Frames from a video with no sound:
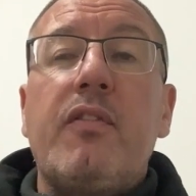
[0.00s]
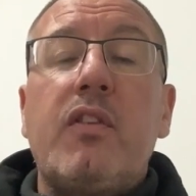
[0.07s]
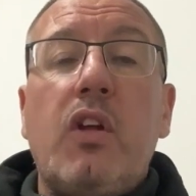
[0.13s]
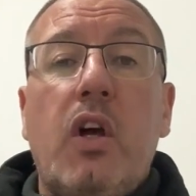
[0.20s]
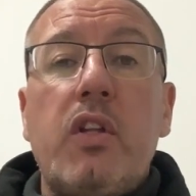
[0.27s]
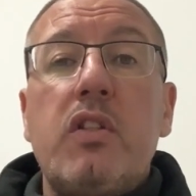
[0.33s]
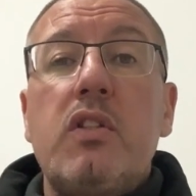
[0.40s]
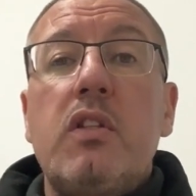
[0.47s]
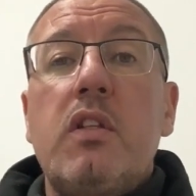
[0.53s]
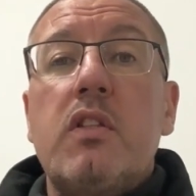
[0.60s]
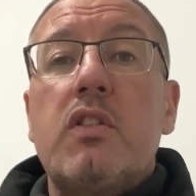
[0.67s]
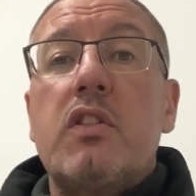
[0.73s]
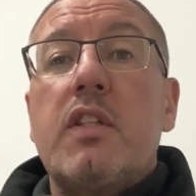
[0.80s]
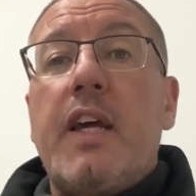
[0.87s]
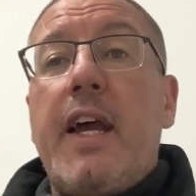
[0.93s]

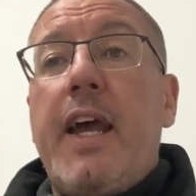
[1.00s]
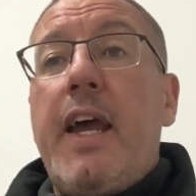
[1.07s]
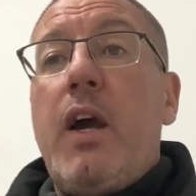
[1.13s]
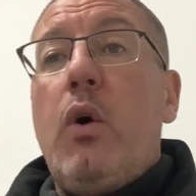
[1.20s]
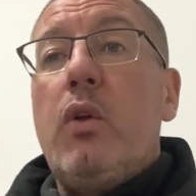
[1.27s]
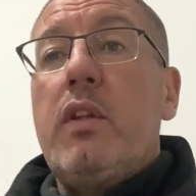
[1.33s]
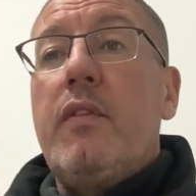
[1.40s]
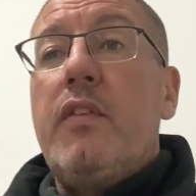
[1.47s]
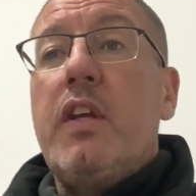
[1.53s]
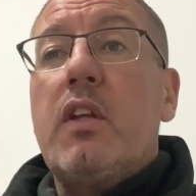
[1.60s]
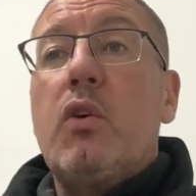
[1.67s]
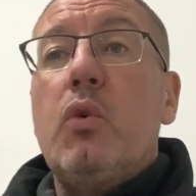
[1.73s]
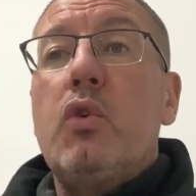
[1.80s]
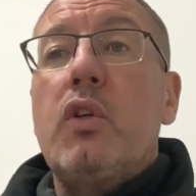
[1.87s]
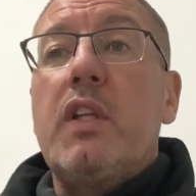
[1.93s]
tonnes on the
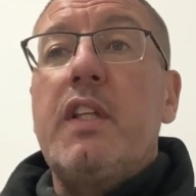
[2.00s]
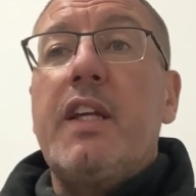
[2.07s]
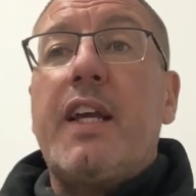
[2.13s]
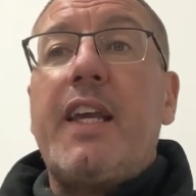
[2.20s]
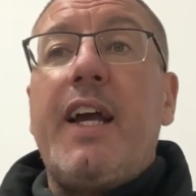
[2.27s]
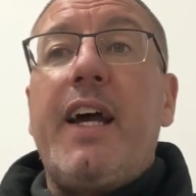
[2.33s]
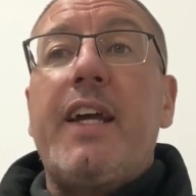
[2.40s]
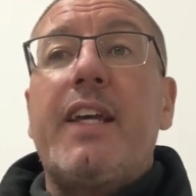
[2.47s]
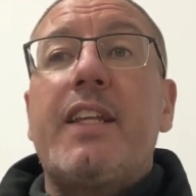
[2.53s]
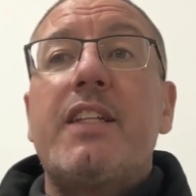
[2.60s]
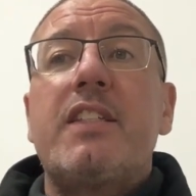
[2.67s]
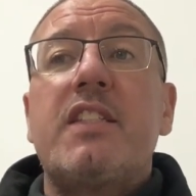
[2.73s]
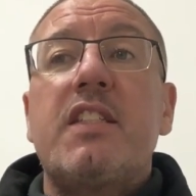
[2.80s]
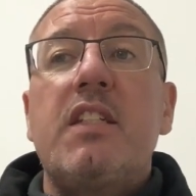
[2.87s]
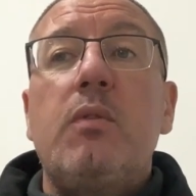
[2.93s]
vehicle, you need a category
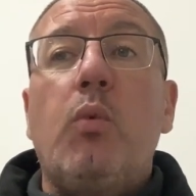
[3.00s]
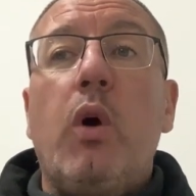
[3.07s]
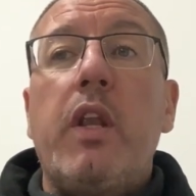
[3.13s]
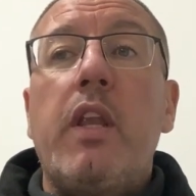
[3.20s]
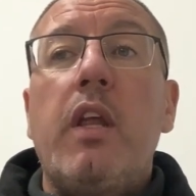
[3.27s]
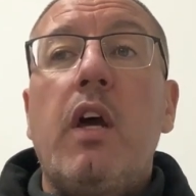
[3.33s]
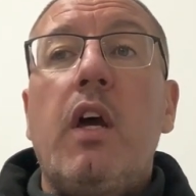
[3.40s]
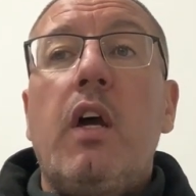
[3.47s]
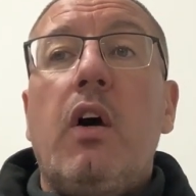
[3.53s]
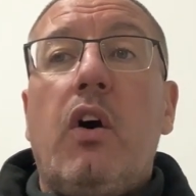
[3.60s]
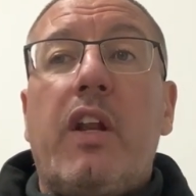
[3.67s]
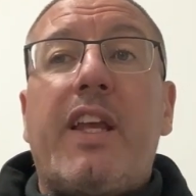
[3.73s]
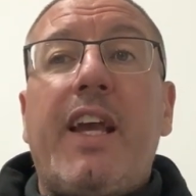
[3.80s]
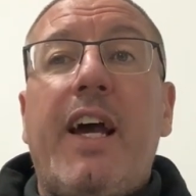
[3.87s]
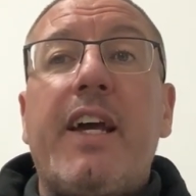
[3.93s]
C1 or
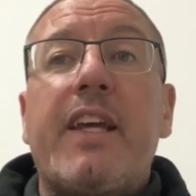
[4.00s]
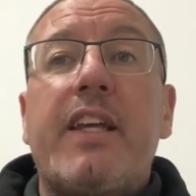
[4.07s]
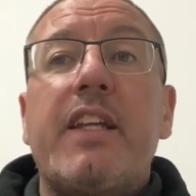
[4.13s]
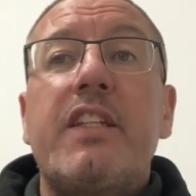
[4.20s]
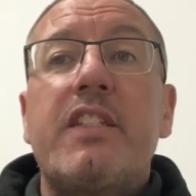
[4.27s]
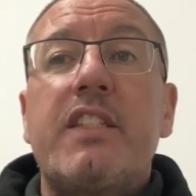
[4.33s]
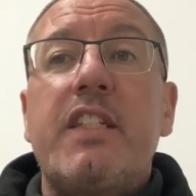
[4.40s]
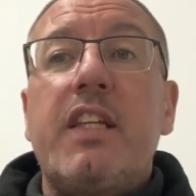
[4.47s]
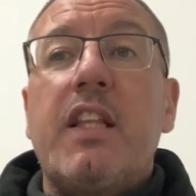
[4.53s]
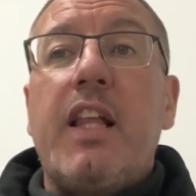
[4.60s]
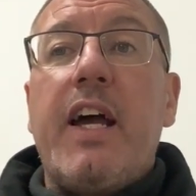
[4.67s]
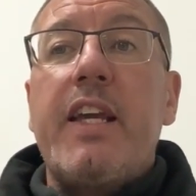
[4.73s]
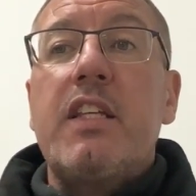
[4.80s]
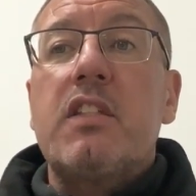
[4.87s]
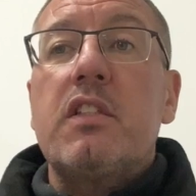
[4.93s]
a category C
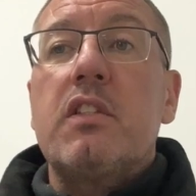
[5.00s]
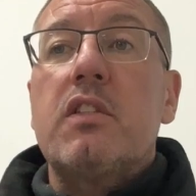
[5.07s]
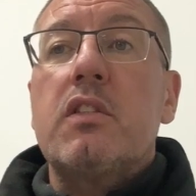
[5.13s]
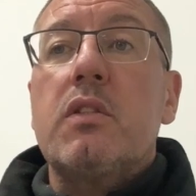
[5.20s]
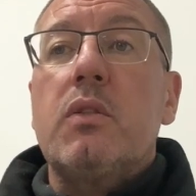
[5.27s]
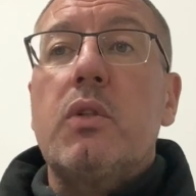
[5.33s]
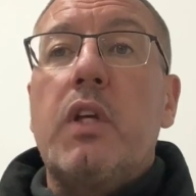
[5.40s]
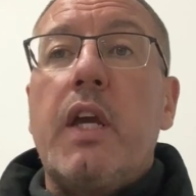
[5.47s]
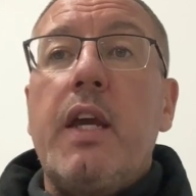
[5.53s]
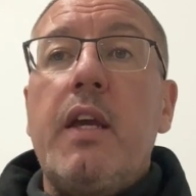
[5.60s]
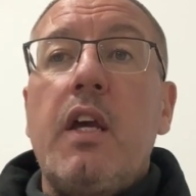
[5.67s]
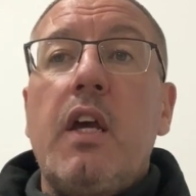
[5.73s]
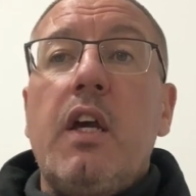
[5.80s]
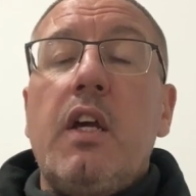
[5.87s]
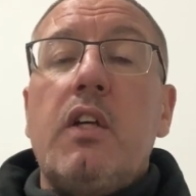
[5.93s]
licence. Okay,
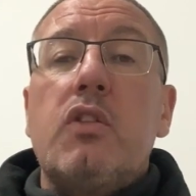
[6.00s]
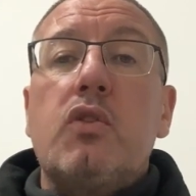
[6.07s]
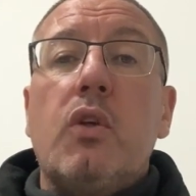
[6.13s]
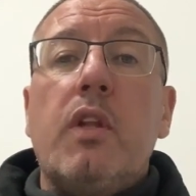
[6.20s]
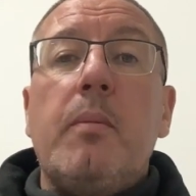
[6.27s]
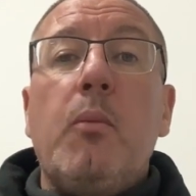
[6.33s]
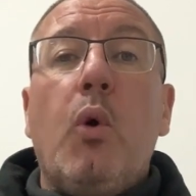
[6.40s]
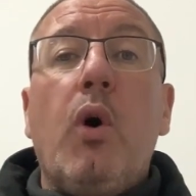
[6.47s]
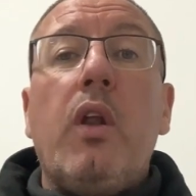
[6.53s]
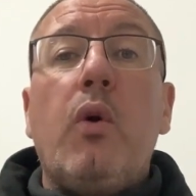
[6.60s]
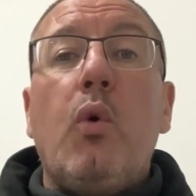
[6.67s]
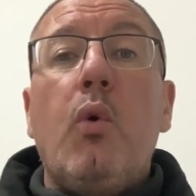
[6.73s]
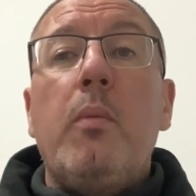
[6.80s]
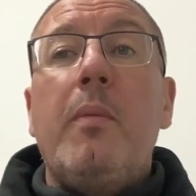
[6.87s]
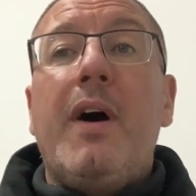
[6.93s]
so the
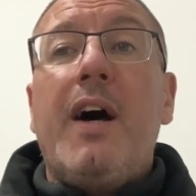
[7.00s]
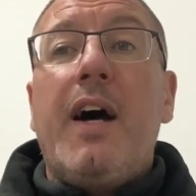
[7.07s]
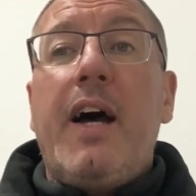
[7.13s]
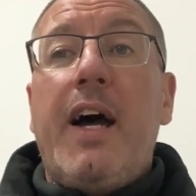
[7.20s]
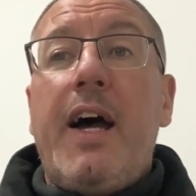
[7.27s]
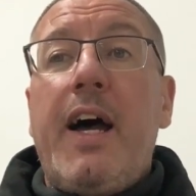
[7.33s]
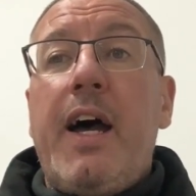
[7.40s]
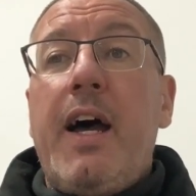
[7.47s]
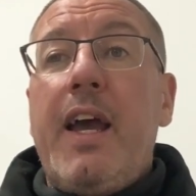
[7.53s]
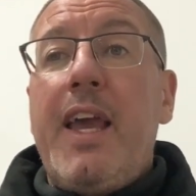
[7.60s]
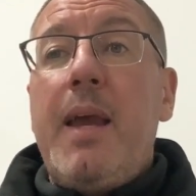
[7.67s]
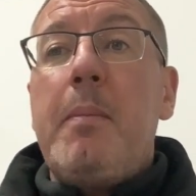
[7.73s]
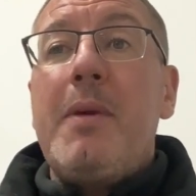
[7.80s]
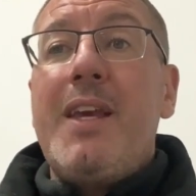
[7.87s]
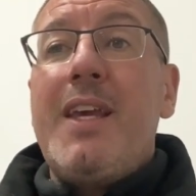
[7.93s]
motorhome
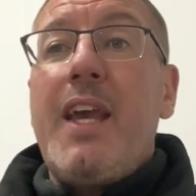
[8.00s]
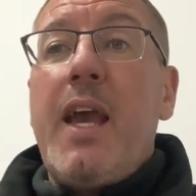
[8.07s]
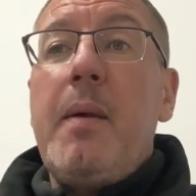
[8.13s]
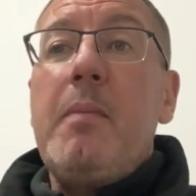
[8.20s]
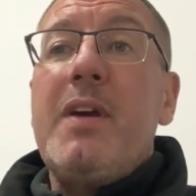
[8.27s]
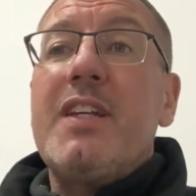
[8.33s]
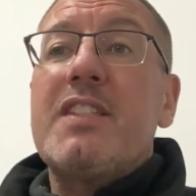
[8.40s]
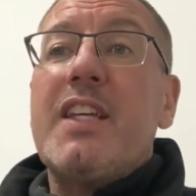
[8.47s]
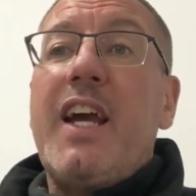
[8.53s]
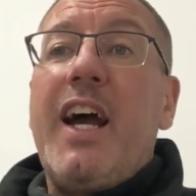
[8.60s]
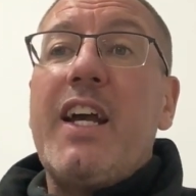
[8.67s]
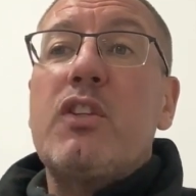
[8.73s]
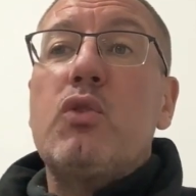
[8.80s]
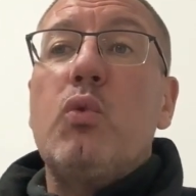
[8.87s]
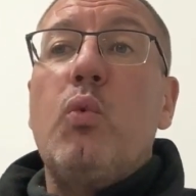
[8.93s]
MAM is the
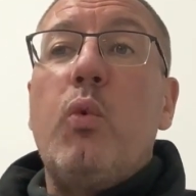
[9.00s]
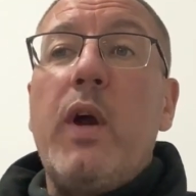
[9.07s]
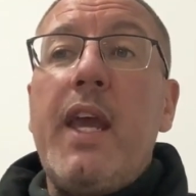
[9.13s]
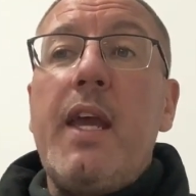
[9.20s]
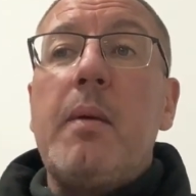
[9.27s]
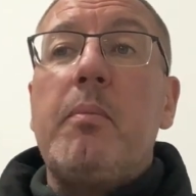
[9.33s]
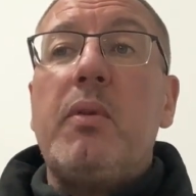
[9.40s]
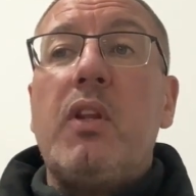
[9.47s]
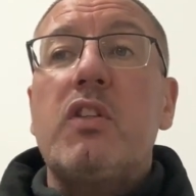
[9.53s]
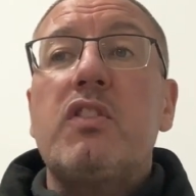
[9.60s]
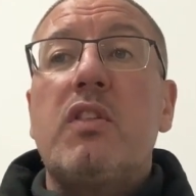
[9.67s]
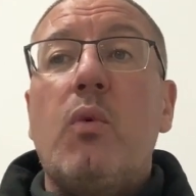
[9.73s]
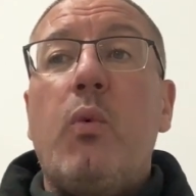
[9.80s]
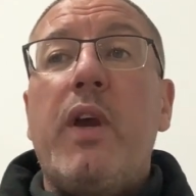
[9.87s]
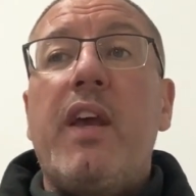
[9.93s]
actual weight plus
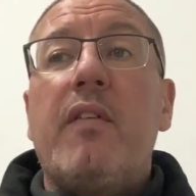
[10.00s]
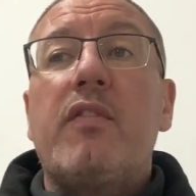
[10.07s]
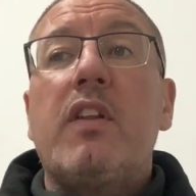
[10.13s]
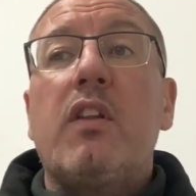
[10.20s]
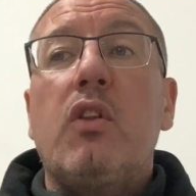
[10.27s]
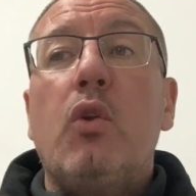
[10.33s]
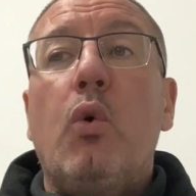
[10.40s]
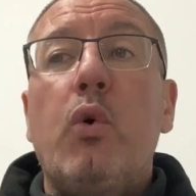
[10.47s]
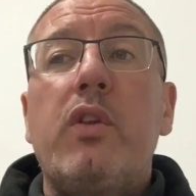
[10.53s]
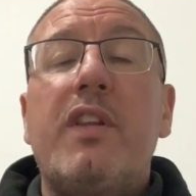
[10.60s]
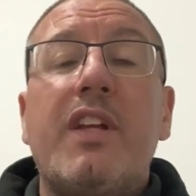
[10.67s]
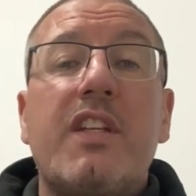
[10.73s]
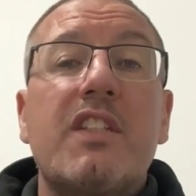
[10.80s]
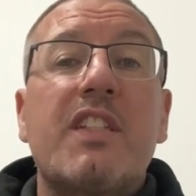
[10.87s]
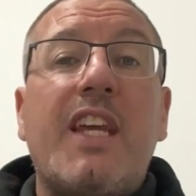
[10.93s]
the weight of the load
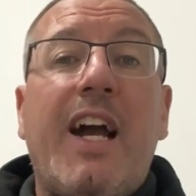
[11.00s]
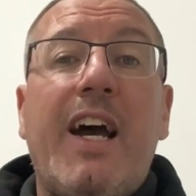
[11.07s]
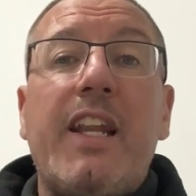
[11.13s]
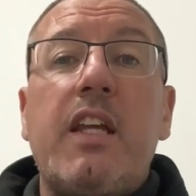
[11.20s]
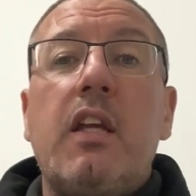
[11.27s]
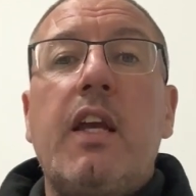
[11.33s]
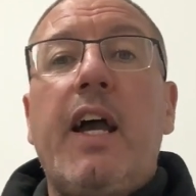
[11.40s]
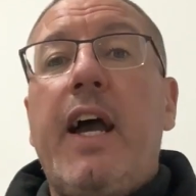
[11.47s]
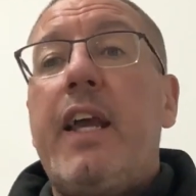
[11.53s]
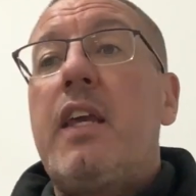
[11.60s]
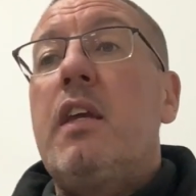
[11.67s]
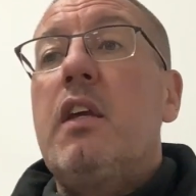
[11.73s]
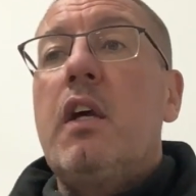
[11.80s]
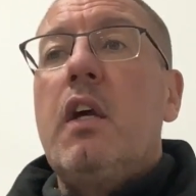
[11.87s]
that it's carrying, i.e.,